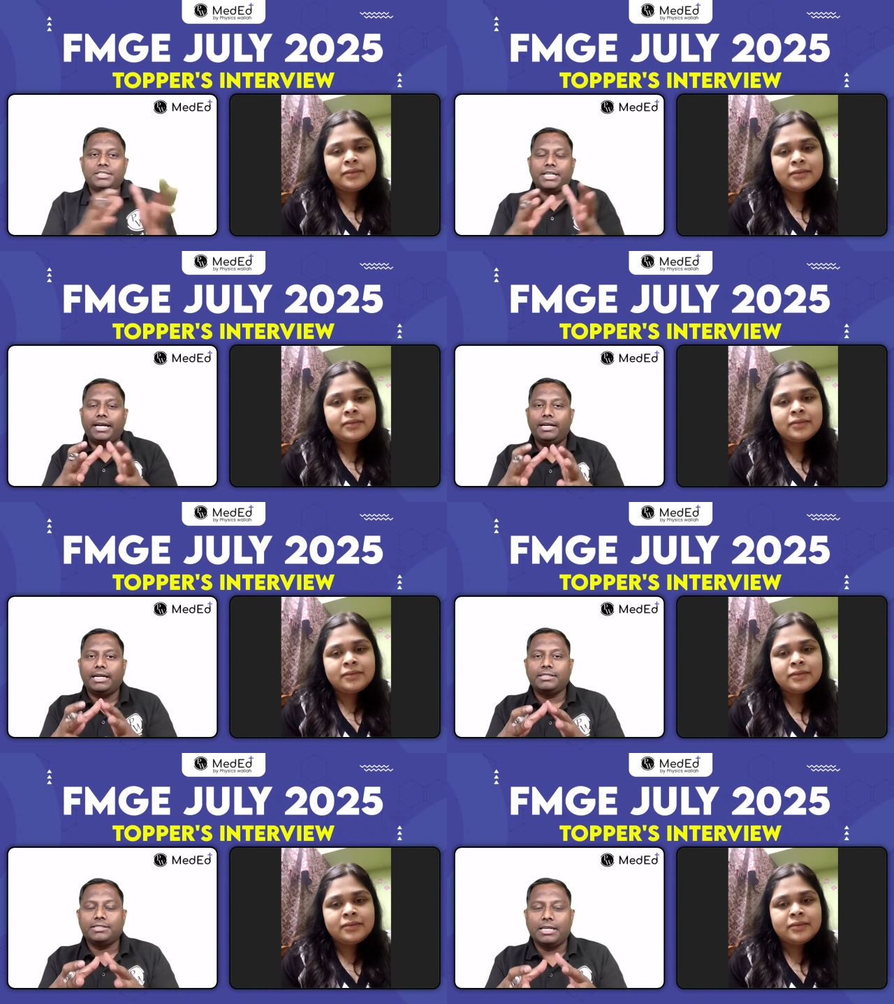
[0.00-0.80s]
Speaker 1: stayed
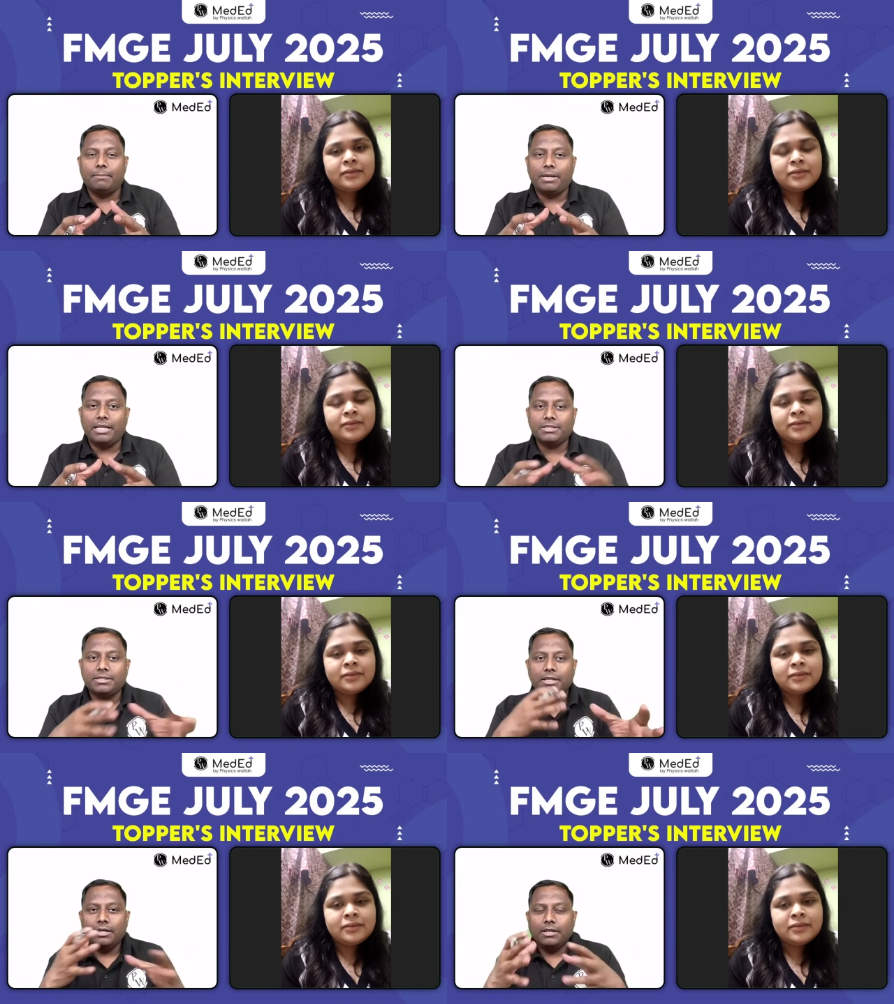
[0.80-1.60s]
at the same
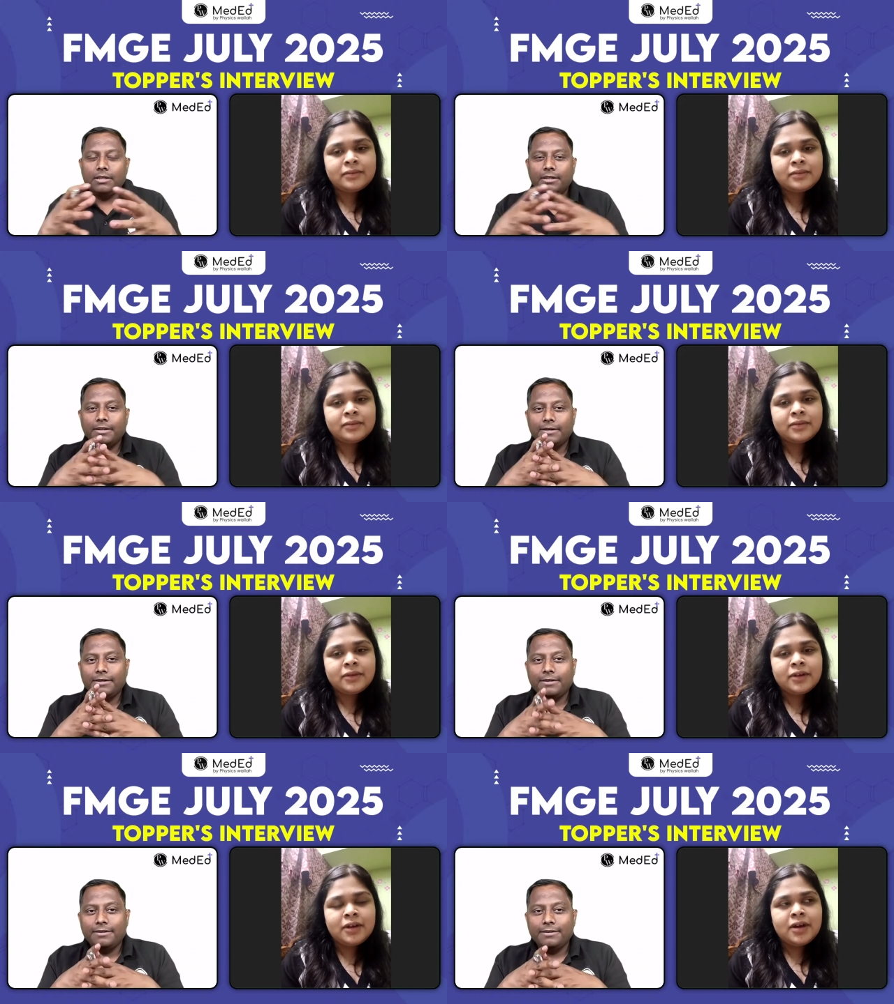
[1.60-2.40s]
place.
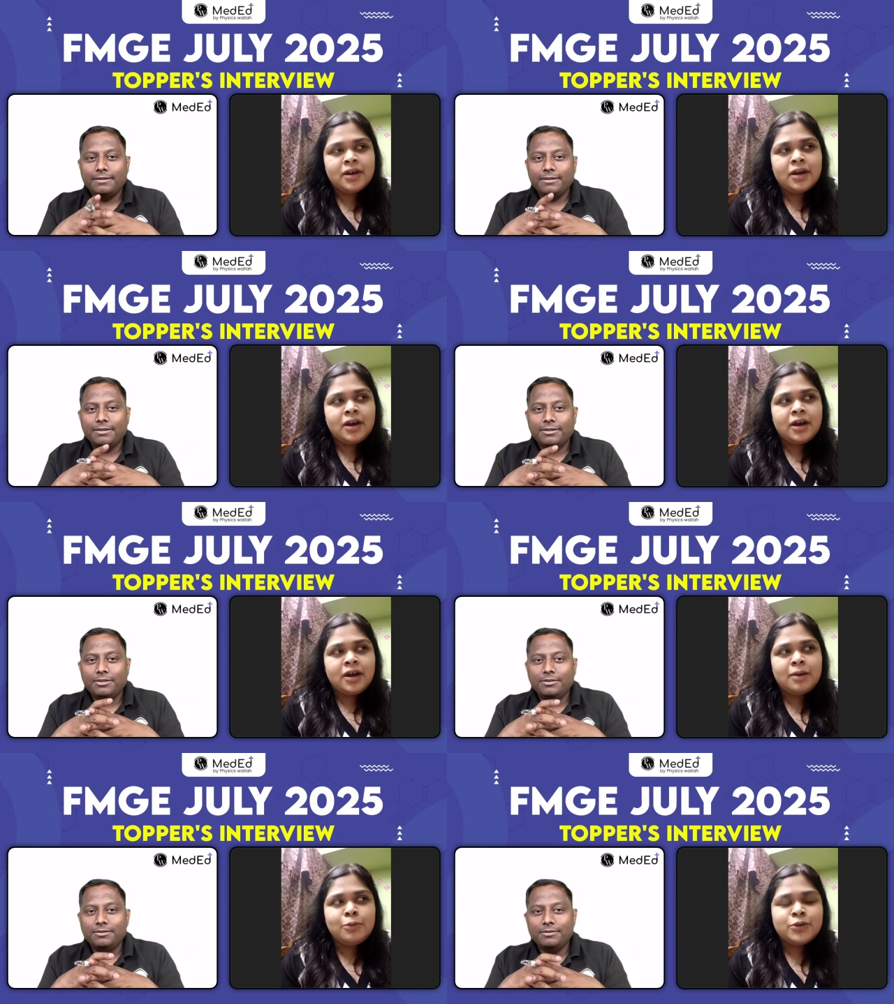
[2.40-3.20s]

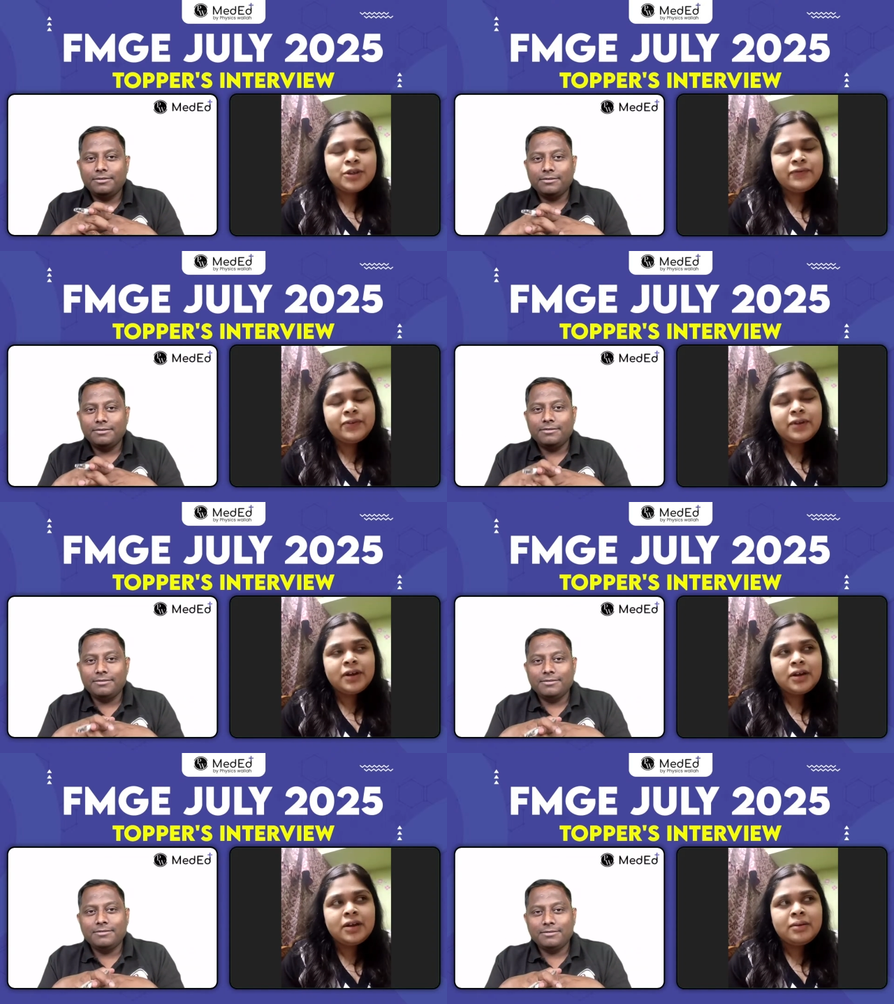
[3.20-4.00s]
Speaker 2: Uh, most of
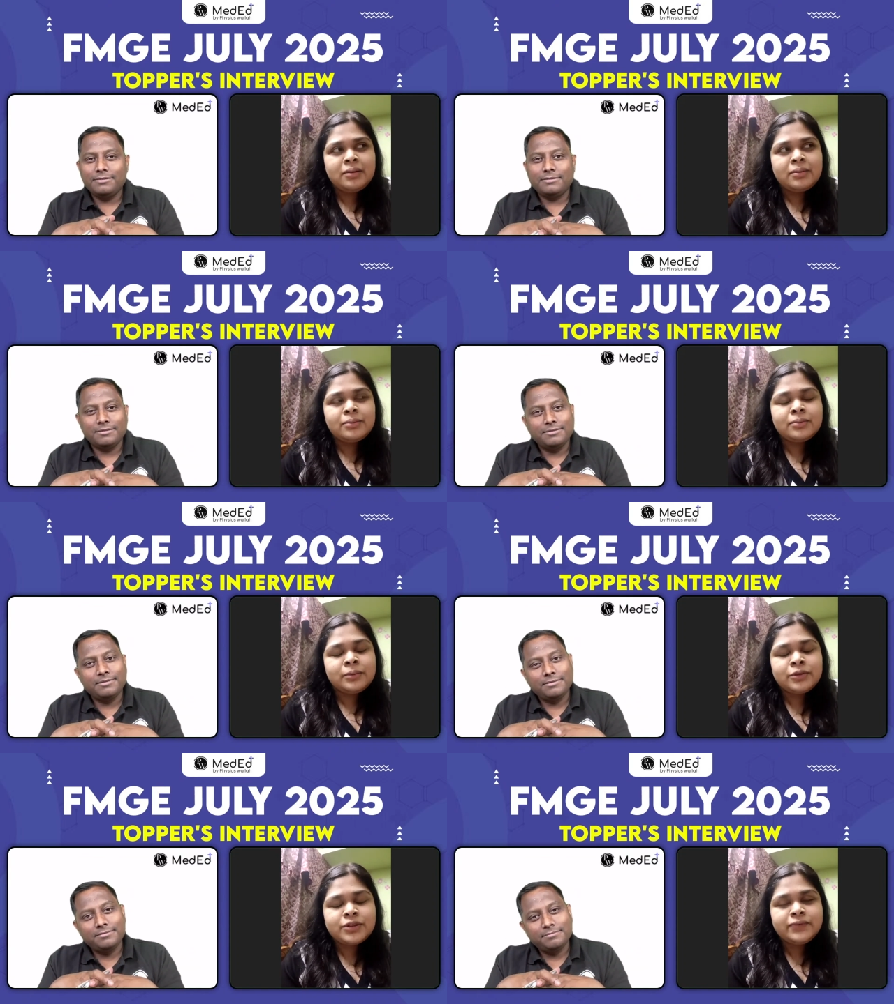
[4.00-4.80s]
uh,
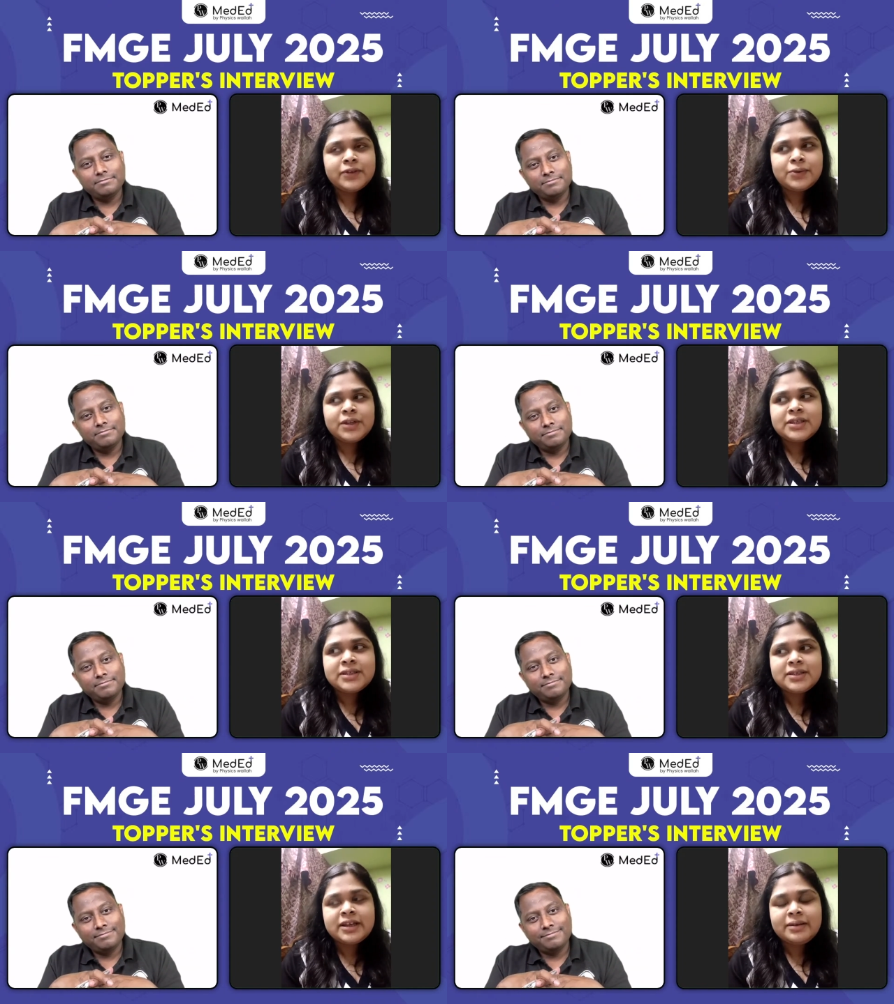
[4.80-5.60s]
most of the students
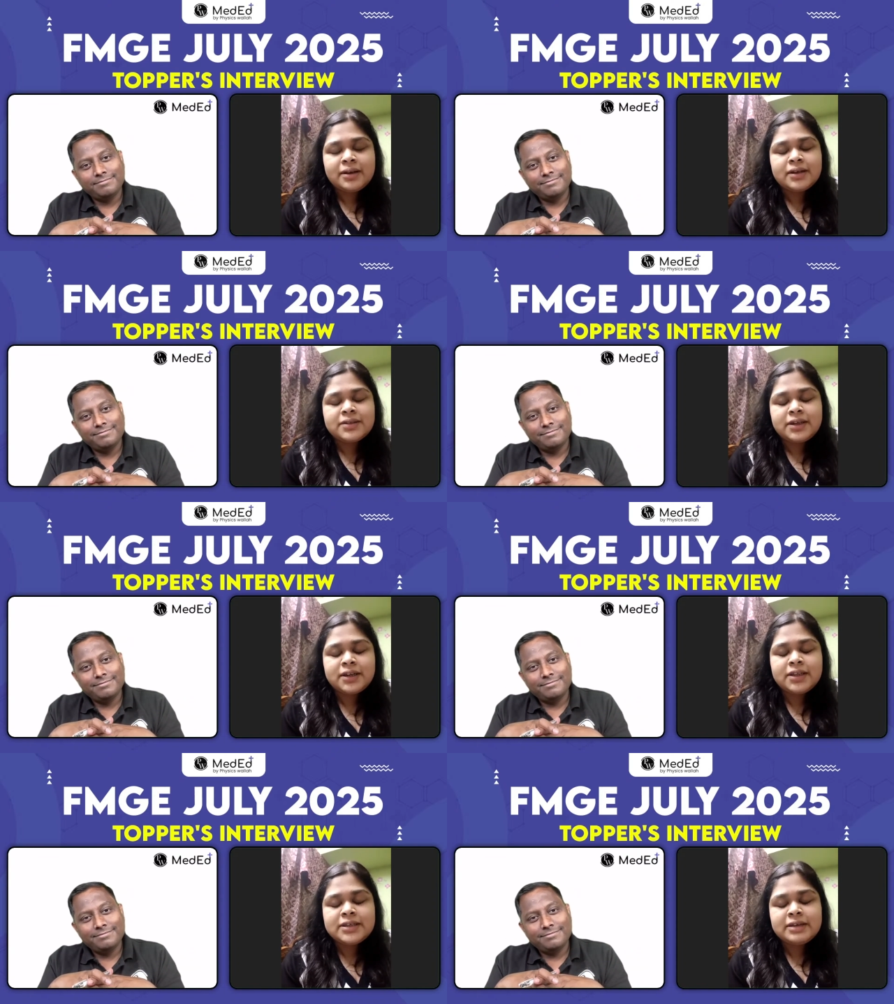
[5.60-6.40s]
stay, uh, stayed
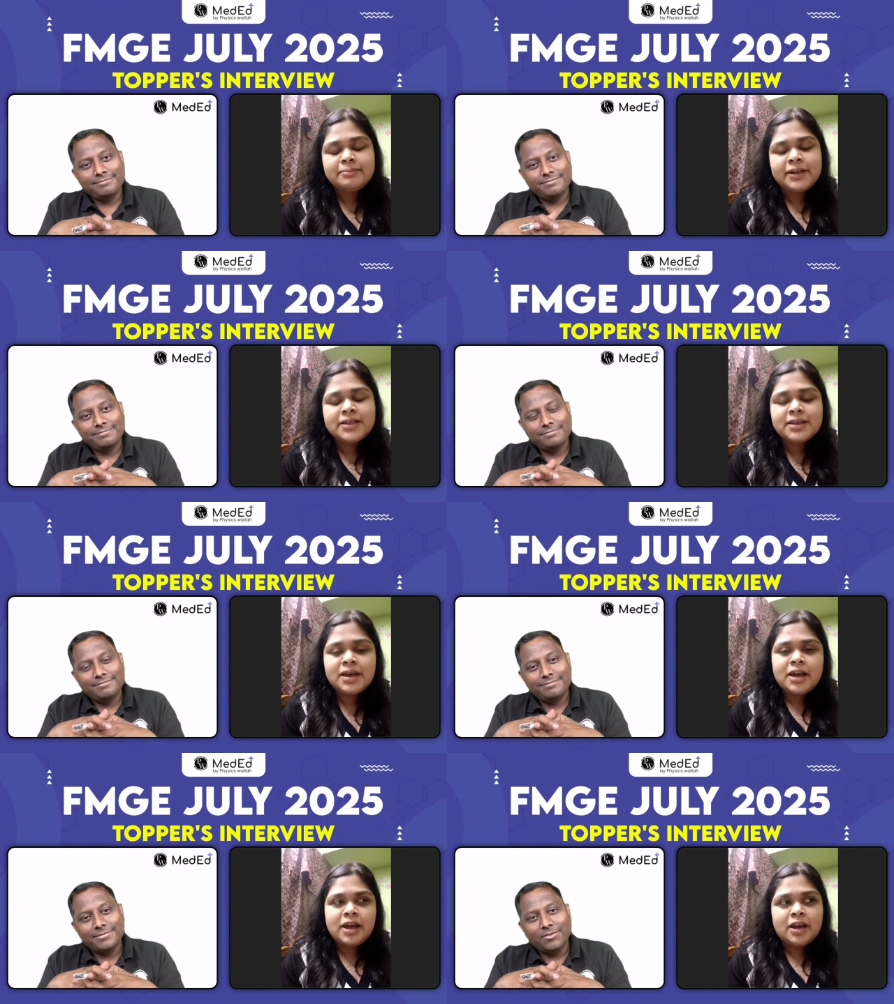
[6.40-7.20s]
at the same place,
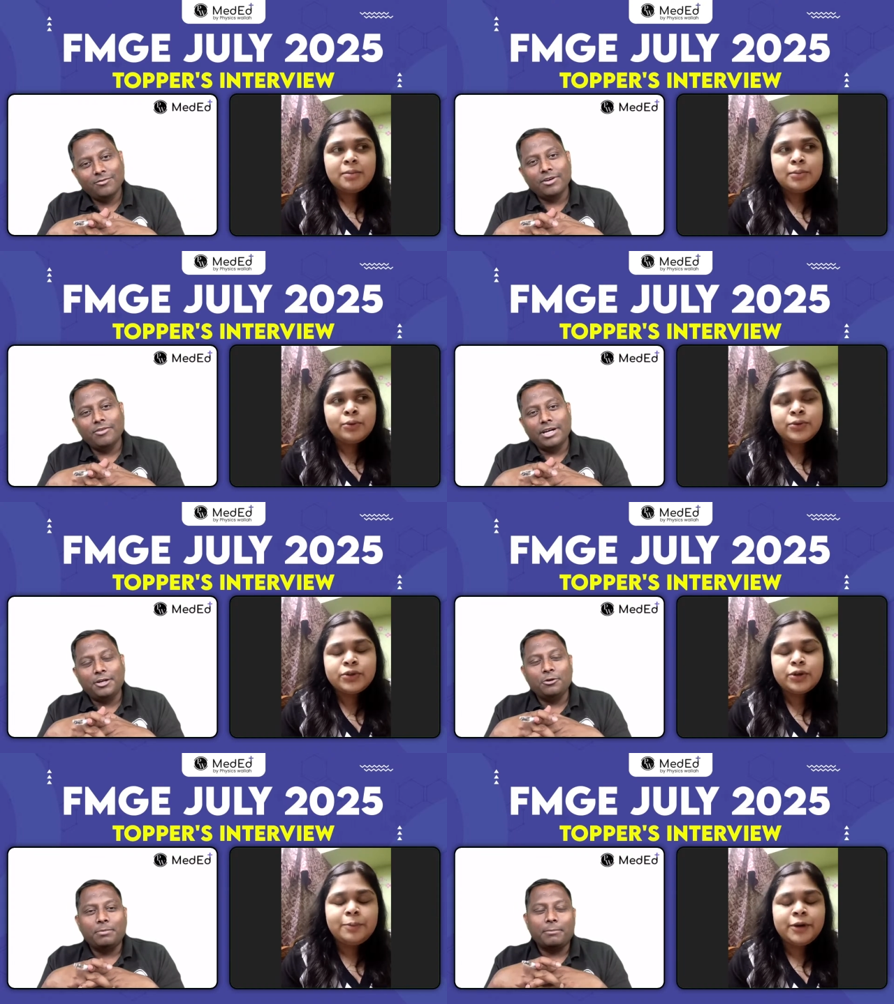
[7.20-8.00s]
and where,
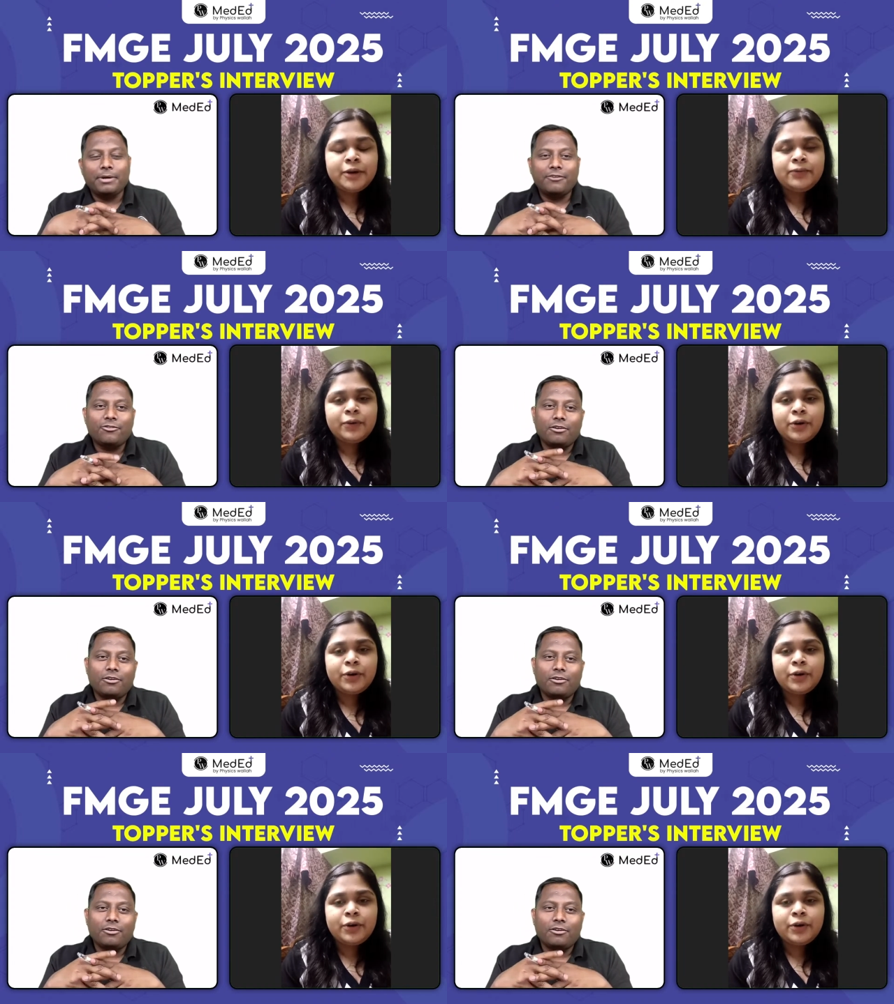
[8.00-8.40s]
most where of them were from?